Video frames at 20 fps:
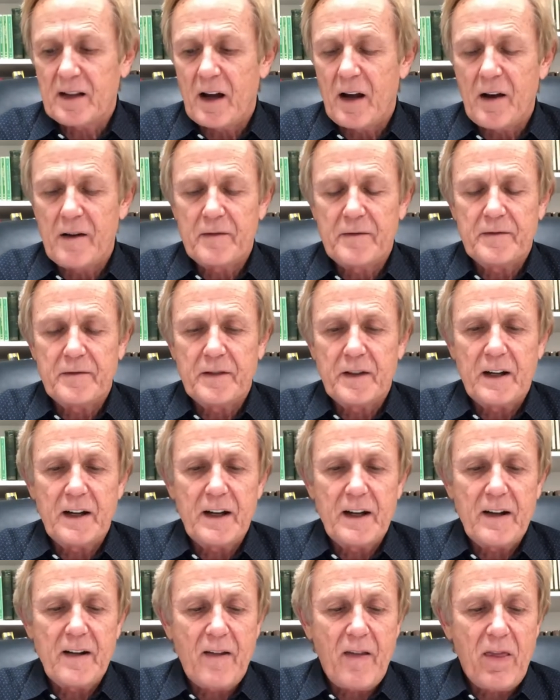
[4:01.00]
of,
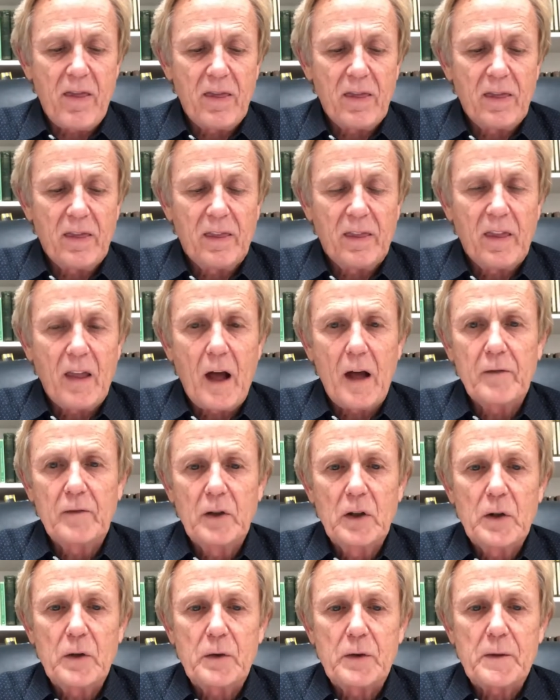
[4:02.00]
of
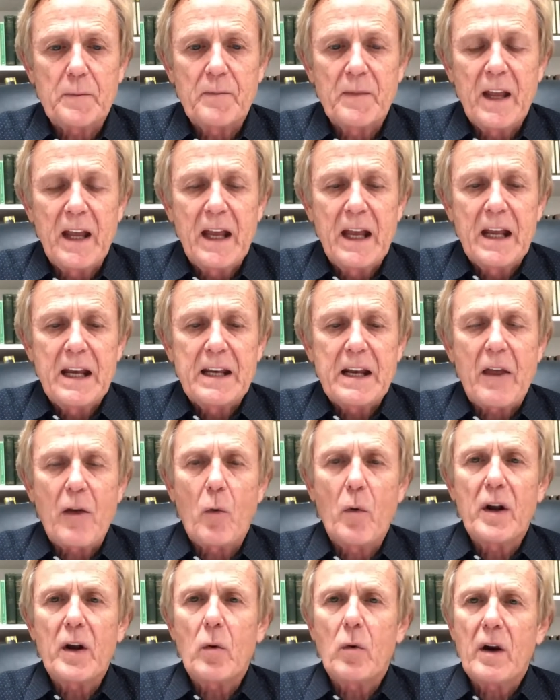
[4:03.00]
Luke. Now, the
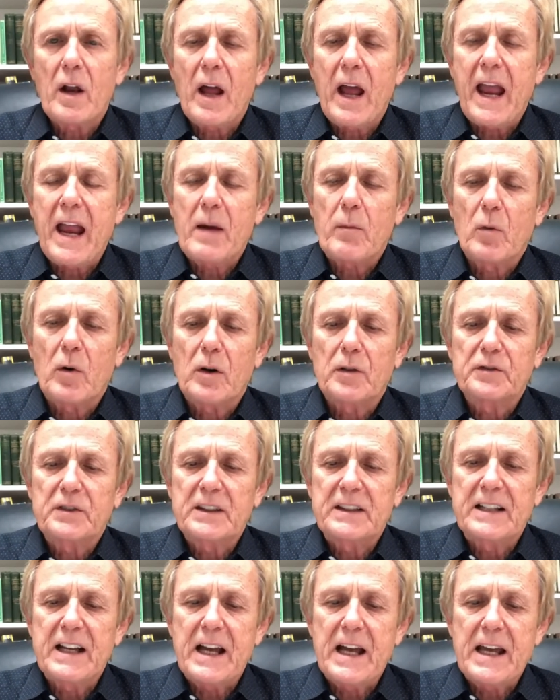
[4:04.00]
one I want to hammer on
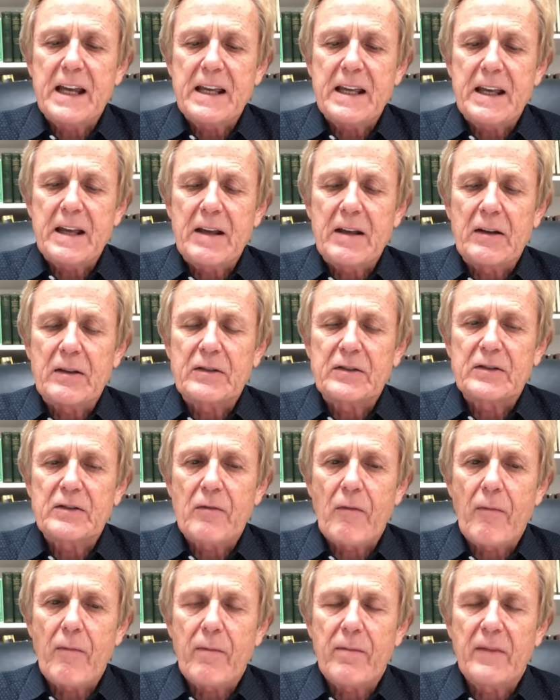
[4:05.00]
today is
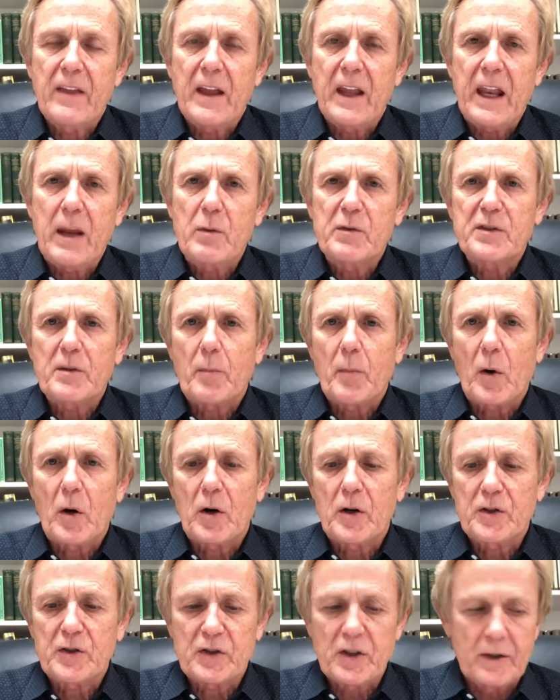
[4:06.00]
that he was a
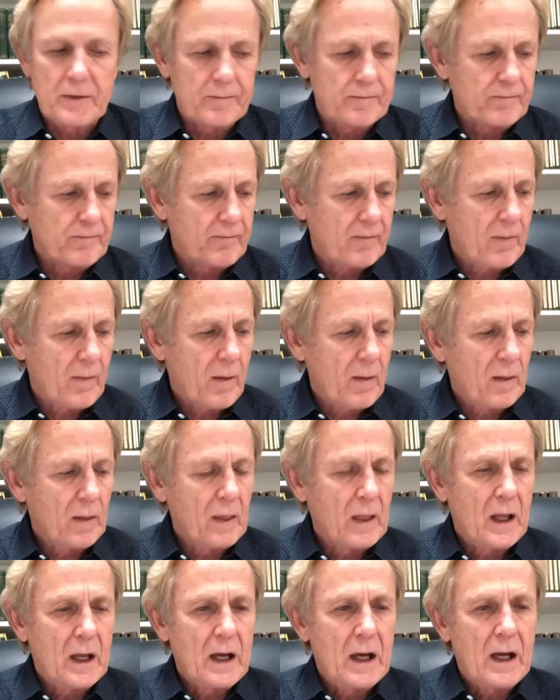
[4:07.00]
person.
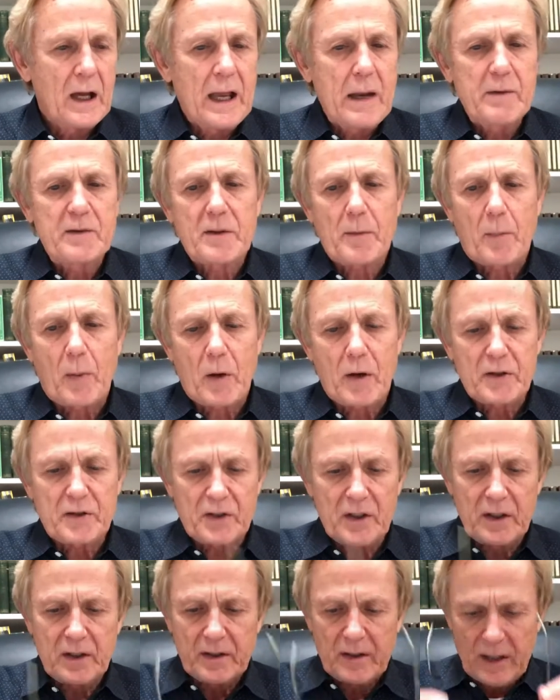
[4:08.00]
He was a
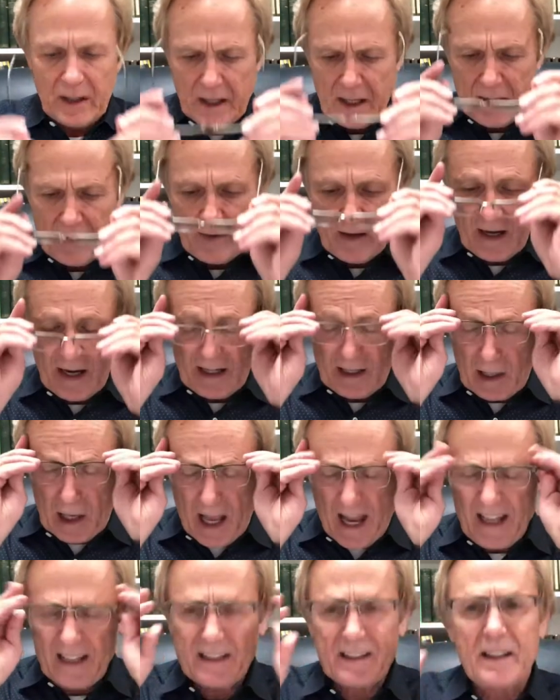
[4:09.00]
person that had
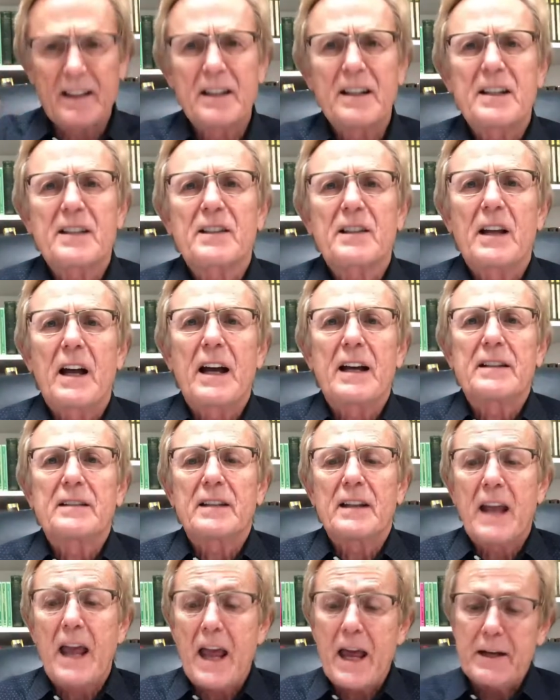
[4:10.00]
likes and dislikes and
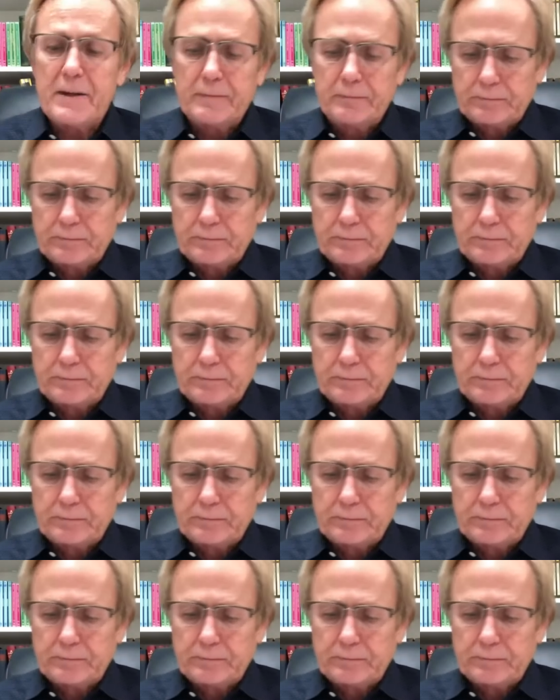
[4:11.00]
had